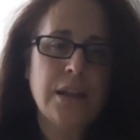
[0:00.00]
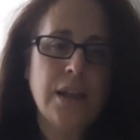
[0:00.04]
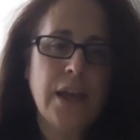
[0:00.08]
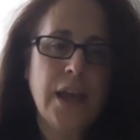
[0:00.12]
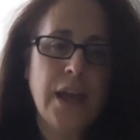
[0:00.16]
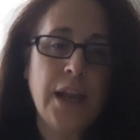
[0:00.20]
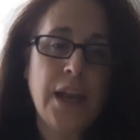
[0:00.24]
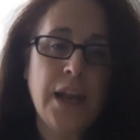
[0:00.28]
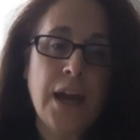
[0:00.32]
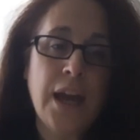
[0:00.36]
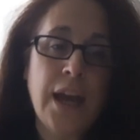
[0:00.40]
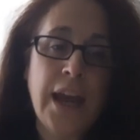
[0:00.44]

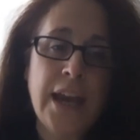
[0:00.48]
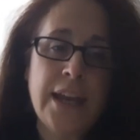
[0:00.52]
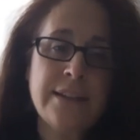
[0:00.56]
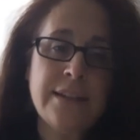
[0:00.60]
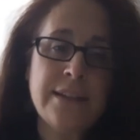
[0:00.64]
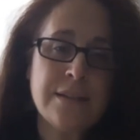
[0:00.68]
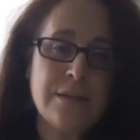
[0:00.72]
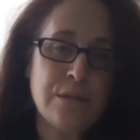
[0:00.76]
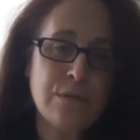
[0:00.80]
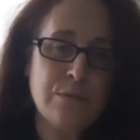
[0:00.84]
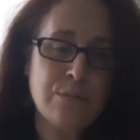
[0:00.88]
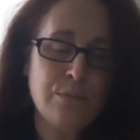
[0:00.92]
And I hope
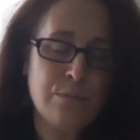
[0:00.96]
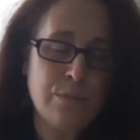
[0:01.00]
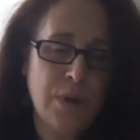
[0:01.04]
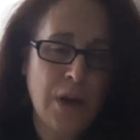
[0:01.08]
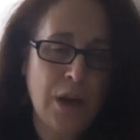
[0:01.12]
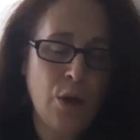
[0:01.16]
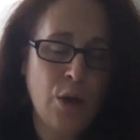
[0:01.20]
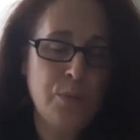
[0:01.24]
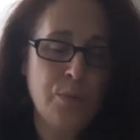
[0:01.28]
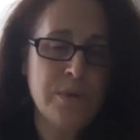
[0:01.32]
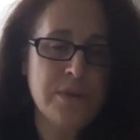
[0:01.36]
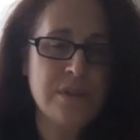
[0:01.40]

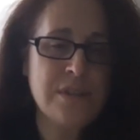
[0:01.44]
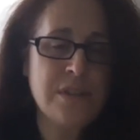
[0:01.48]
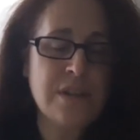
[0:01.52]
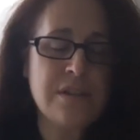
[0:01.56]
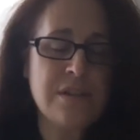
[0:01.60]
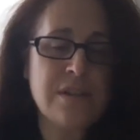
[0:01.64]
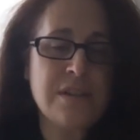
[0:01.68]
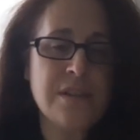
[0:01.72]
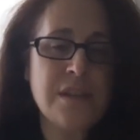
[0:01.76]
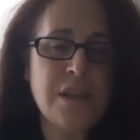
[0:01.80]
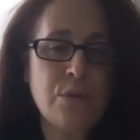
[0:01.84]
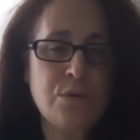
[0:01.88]
this
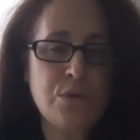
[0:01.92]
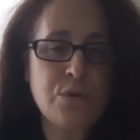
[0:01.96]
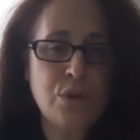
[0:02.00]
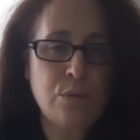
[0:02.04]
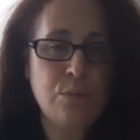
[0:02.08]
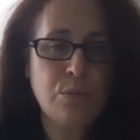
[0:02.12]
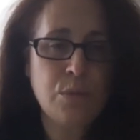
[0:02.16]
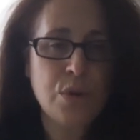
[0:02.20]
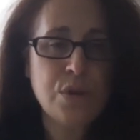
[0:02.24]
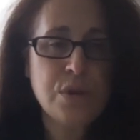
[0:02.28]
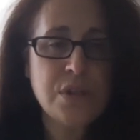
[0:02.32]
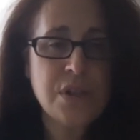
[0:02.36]
doesn't sound too
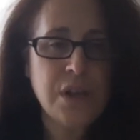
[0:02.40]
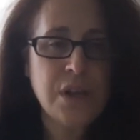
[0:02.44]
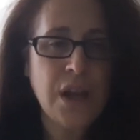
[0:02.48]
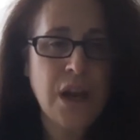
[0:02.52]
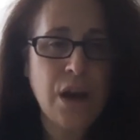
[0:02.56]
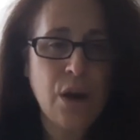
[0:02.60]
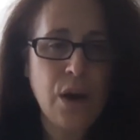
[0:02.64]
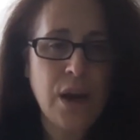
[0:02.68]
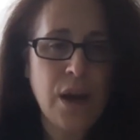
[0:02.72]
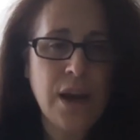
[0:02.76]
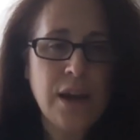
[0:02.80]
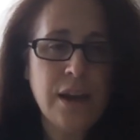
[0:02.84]

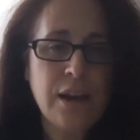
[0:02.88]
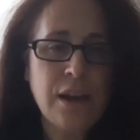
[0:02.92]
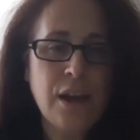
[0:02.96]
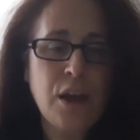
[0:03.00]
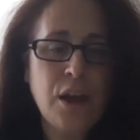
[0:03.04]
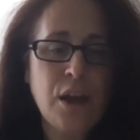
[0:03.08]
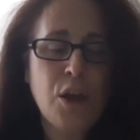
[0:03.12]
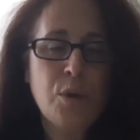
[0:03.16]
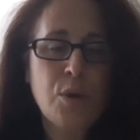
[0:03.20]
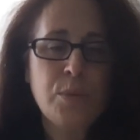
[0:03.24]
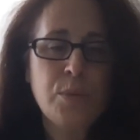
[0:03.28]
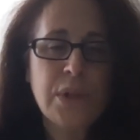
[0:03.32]
mercenary,
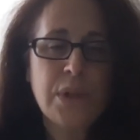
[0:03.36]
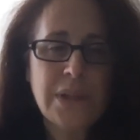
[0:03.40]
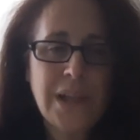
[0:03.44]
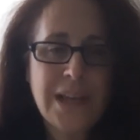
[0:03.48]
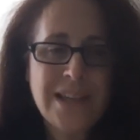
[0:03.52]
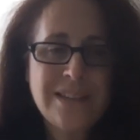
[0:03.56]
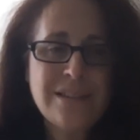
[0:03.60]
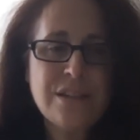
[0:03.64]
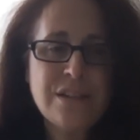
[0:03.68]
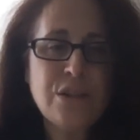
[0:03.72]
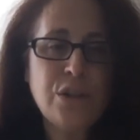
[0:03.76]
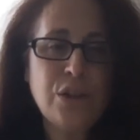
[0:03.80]
but
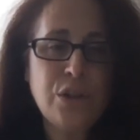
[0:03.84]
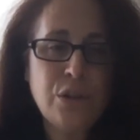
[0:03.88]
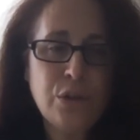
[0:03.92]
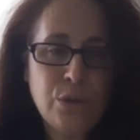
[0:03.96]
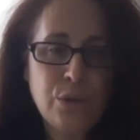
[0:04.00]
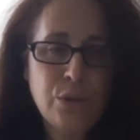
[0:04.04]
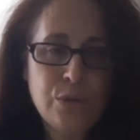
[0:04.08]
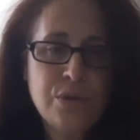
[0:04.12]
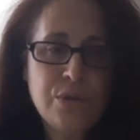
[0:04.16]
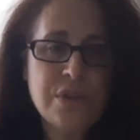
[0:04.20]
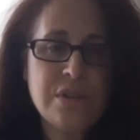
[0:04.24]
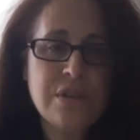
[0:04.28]
let's
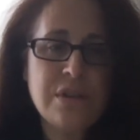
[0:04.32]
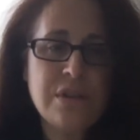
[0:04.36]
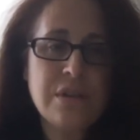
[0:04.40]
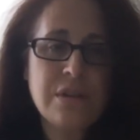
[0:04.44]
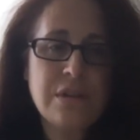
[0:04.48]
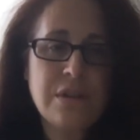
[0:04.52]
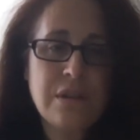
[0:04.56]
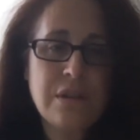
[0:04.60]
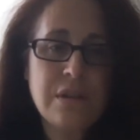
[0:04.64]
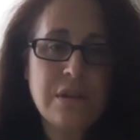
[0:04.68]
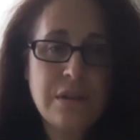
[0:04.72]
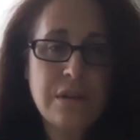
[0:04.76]
use
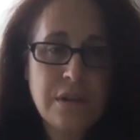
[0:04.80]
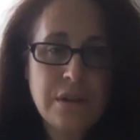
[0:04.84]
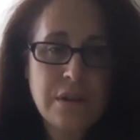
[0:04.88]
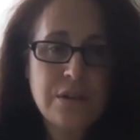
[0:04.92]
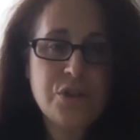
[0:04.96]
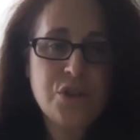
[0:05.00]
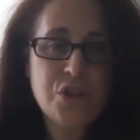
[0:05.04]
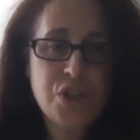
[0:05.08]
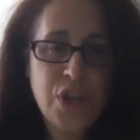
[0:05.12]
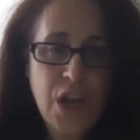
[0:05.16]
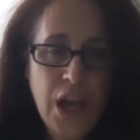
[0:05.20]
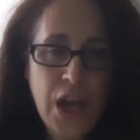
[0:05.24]
the
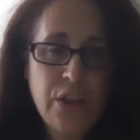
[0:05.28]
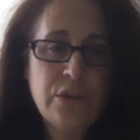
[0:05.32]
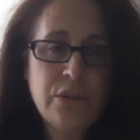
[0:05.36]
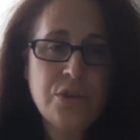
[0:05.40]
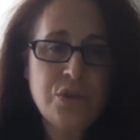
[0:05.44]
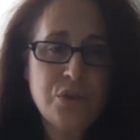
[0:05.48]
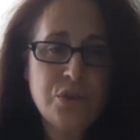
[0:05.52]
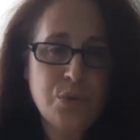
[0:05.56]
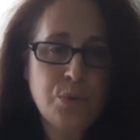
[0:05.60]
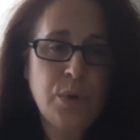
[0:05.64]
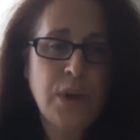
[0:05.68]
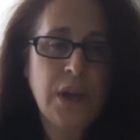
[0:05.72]

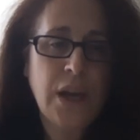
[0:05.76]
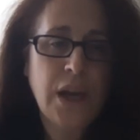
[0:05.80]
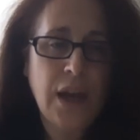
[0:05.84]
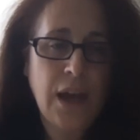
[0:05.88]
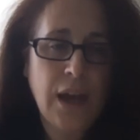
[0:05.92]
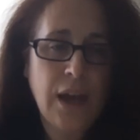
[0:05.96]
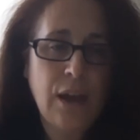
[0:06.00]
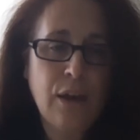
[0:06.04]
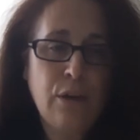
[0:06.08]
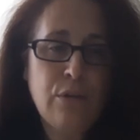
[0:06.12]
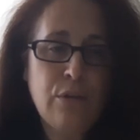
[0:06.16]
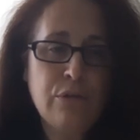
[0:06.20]
challenge we
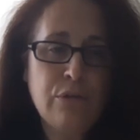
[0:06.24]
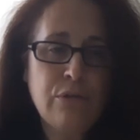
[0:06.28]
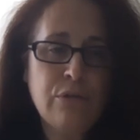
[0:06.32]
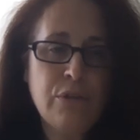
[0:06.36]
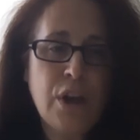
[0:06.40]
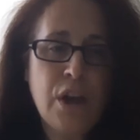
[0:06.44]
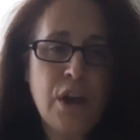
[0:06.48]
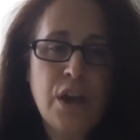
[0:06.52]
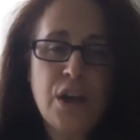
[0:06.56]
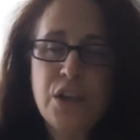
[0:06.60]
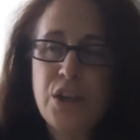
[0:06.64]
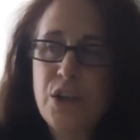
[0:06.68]
have.
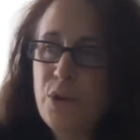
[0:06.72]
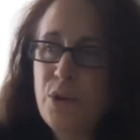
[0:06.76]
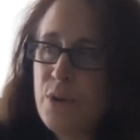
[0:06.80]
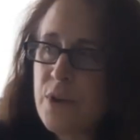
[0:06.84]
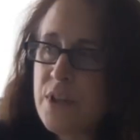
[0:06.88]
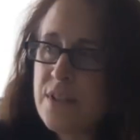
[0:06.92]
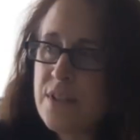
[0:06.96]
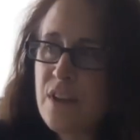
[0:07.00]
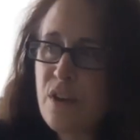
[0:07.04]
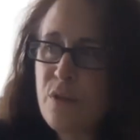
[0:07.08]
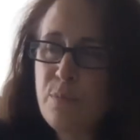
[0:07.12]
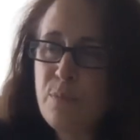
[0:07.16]

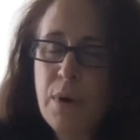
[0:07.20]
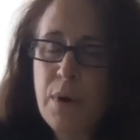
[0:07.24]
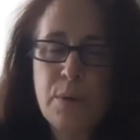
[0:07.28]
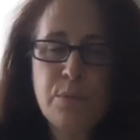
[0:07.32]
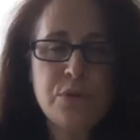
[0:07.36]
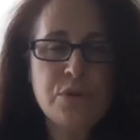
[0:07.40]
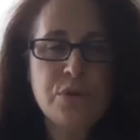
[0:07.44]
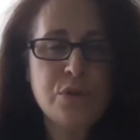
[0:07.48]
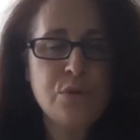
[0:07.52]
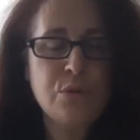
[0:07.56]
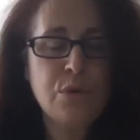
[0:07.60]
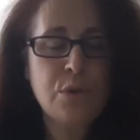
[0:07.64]
UNICEF
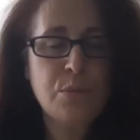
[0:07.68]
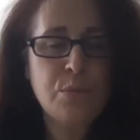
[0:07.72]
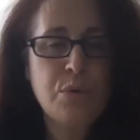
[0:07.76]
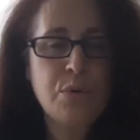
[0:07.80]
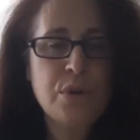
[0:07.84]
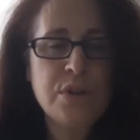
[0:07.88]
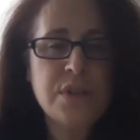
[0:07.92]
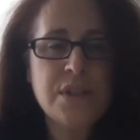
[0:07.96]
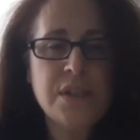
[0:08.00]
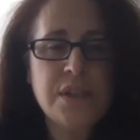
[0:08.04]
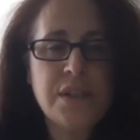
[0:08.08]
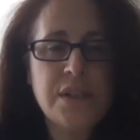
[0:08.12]
published a
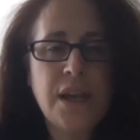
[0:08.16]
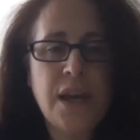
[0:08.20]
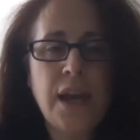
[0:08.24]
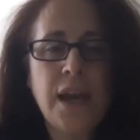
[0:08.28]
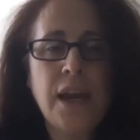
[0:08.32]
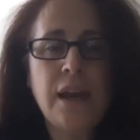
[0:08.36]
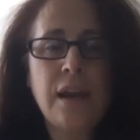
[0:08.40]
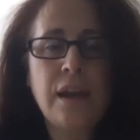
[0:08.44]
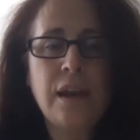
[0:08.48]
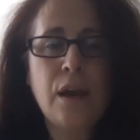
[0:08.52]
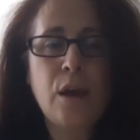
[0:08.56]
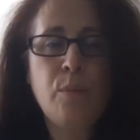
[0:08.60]
report
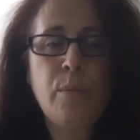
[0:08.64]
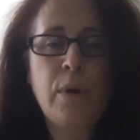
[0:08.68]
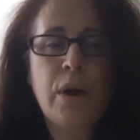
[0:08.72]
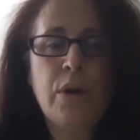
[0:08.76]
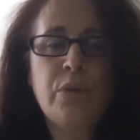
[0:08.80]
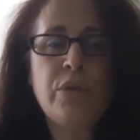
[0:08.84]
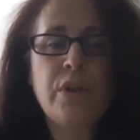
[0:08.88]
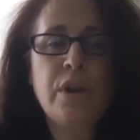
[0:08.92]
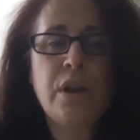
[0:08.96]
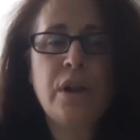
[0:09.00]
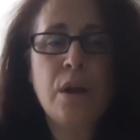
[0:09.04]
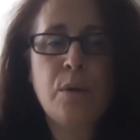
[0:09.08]
today
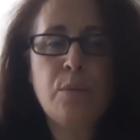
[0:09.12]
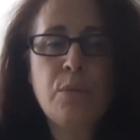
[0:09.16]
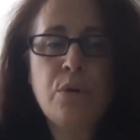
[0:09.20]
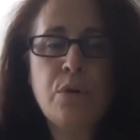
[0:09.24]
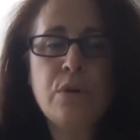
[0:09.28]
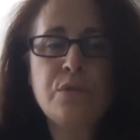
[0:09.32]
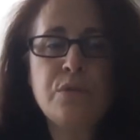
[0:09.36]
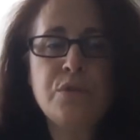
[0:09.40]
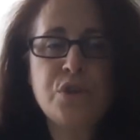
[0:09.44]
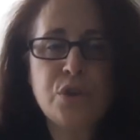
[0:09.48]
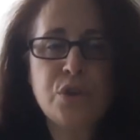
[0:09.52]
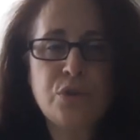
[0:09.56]
about the number
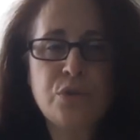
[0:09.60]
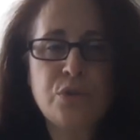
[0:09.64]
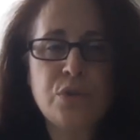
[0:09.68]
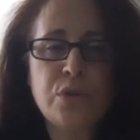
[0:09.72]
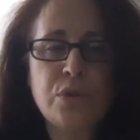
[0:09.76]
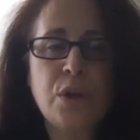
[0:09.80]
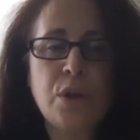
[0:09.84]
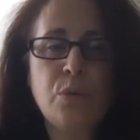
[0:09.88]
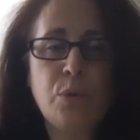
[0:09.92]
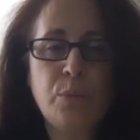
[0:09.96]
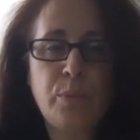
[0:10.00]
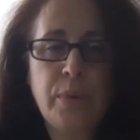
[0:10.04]
of children
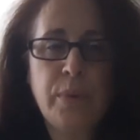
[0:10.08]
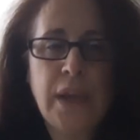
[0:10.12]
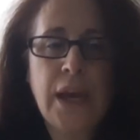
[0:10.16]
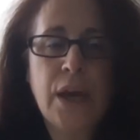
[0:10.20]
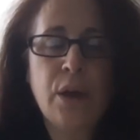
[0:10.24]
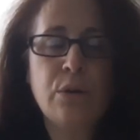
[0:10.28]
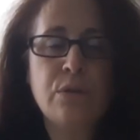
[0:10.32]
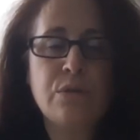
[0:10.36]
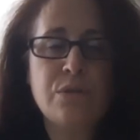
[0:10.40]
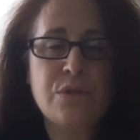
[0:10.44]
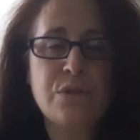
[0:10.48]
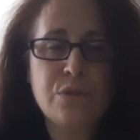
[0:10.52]
that will be
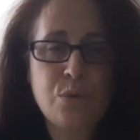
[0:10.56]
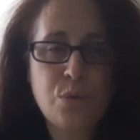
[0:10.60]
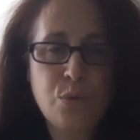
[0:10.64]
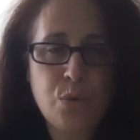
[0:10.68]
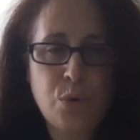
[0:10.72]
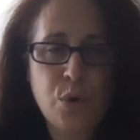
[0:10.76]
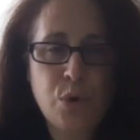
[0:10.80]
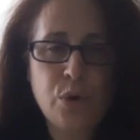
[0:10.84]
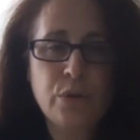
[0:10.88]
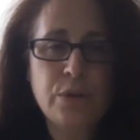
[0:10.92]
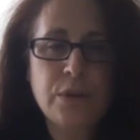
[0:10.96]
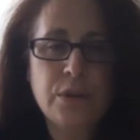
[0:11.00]
out of
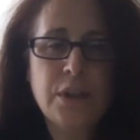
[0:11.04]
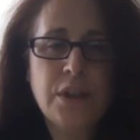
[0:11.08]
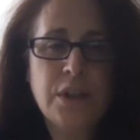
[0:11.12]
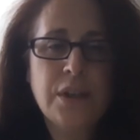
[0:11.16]
school.